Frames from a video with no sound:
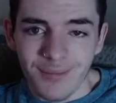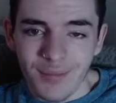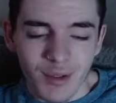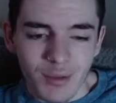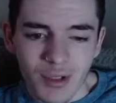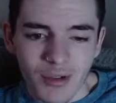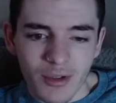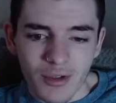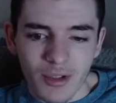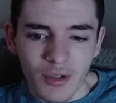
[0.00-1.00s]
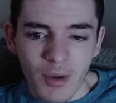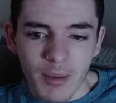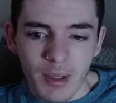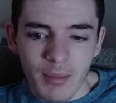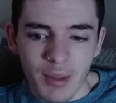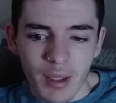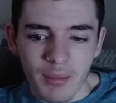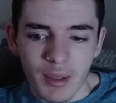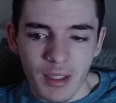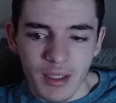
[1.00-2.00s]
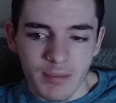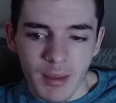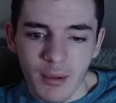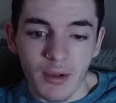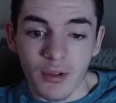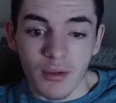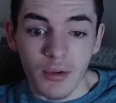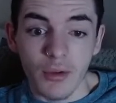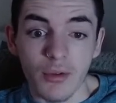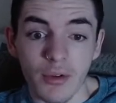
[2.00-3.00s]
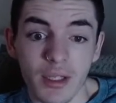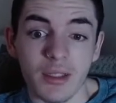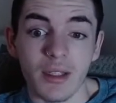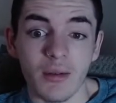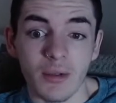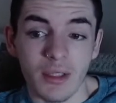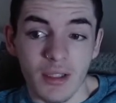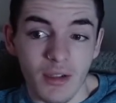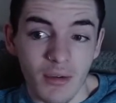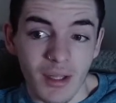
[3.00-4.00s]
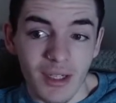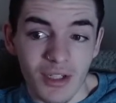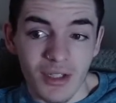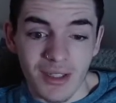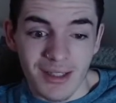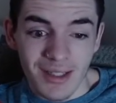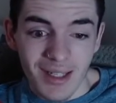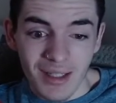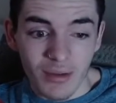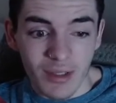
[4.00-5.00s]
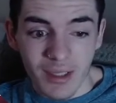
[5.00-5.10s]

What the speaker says: the results aren't going to go up and up and up, because people aren't going to renew their listing once they know that niche isn't selling or that